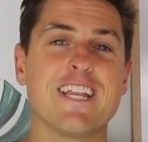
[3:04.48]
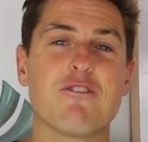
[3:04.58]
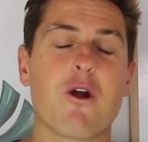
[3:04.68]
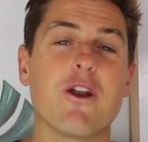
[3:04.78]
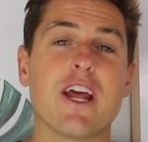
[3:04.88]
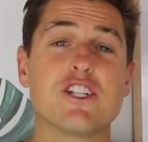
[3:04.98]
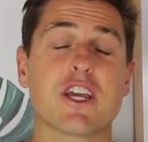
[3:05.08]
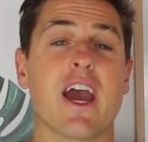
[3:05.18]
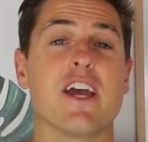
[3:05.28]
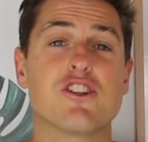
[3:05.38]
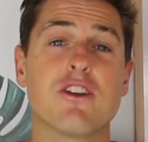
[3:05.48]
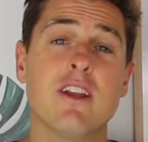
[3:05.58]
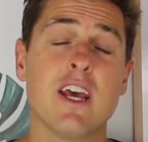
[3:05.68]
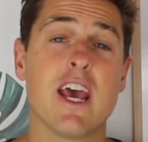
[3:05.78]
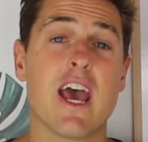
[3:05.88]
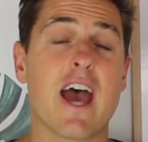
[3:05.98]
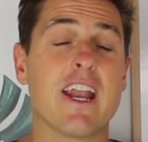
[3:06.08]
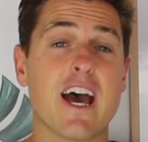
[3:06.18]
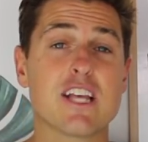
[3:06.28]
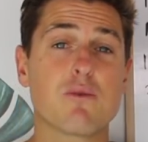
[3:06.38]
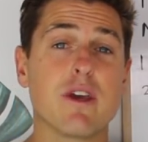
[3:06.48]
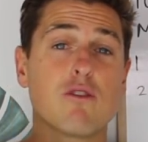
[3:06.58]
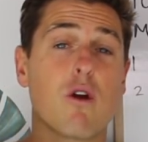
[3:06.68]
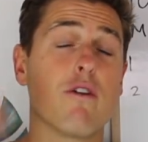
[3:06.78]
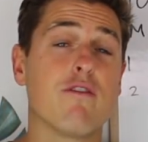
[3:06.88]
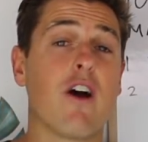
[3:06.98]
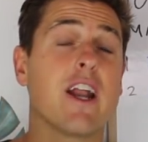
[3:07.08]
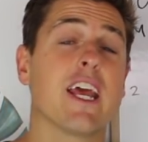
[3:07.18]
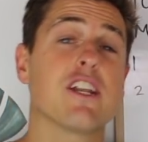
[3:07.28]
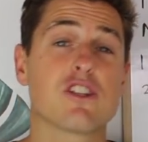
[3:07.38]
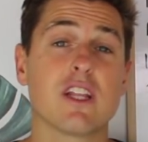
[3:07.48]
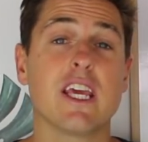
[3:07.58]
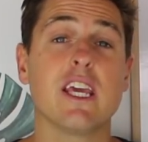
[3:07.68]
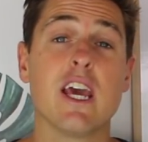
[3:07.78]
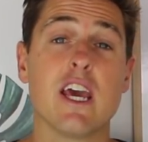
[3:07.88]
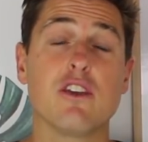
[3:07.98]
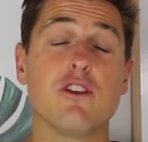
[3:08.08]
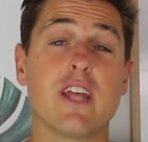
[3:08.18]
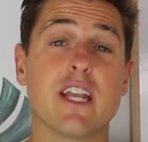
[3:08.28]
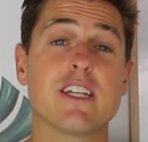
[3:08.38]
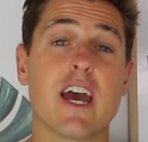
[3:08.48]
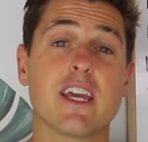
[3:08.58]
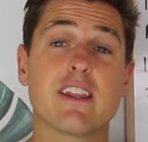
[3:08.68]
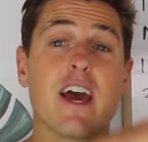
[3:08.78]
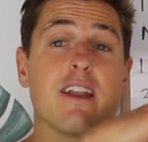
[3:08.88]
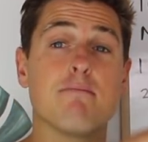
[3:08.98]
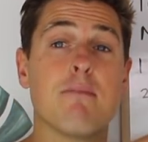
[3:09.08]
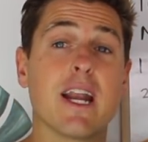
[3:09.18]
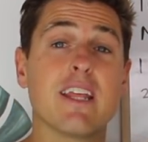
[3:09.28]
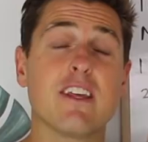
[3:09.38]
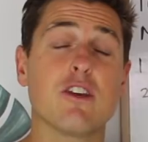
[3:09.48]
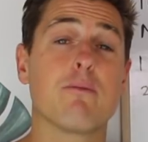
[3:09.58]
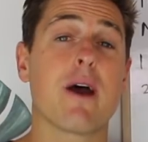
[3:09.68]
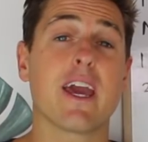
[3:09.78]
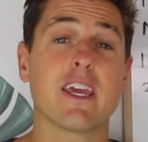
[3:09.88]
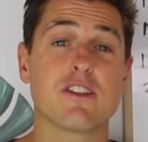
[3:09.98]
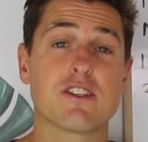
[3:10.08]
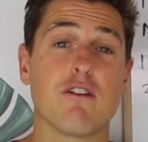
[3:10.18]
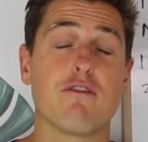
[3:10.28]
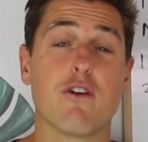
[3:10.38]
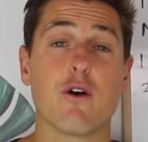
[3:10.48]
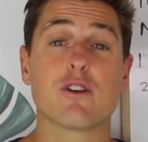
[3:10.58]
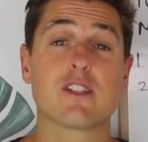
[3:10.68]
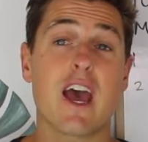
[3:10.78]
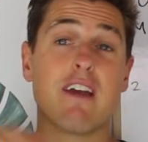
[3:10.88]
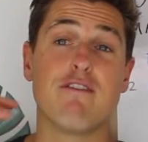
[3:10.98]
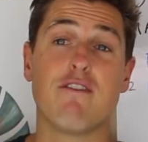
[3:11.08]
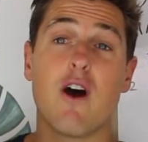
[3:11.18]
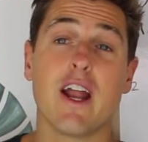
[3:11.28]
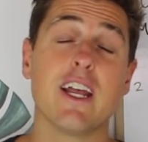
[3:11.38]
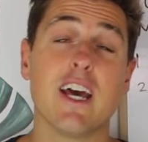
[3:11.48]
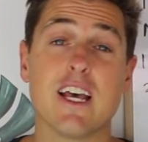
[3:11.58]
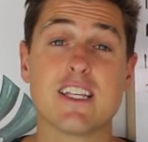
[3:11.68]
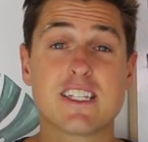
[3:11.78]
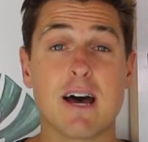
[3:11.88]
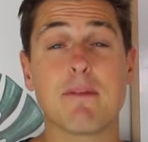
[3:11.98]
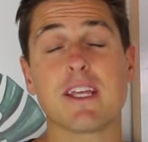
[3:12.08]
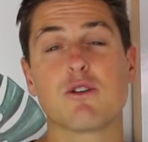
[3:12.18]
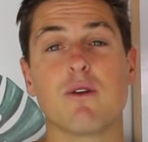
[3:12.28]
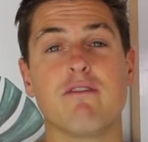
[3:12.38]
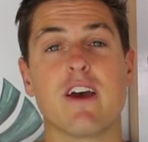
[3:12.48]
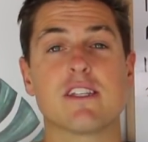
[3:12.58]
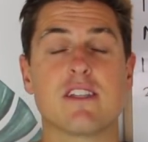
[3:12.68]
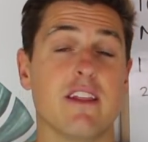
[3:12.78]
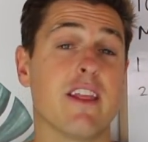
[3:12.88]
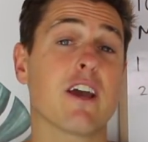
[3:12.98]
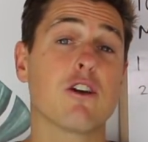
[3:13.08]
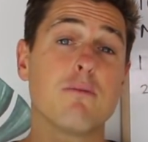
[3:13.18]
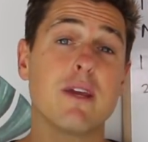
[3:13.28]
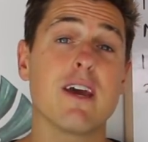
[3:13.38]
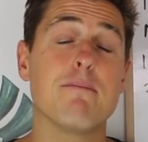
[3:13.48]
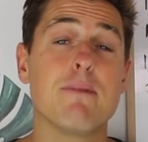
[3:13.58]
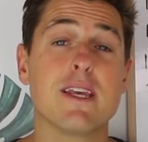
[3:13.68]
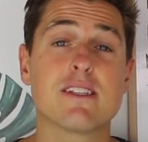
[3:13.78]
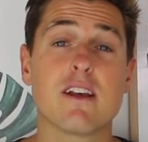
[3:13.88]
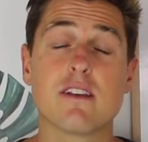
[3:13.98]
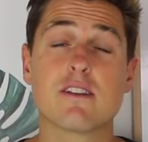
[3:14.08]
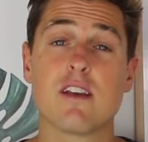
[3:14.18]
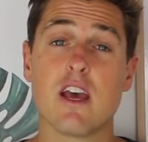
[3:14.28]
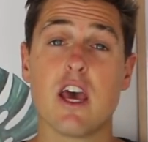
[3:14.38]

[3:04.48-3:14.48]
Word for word: in your own education. And as we grow financially, you then take that money that you're paying yourself first and find something to invest in. That could be a business,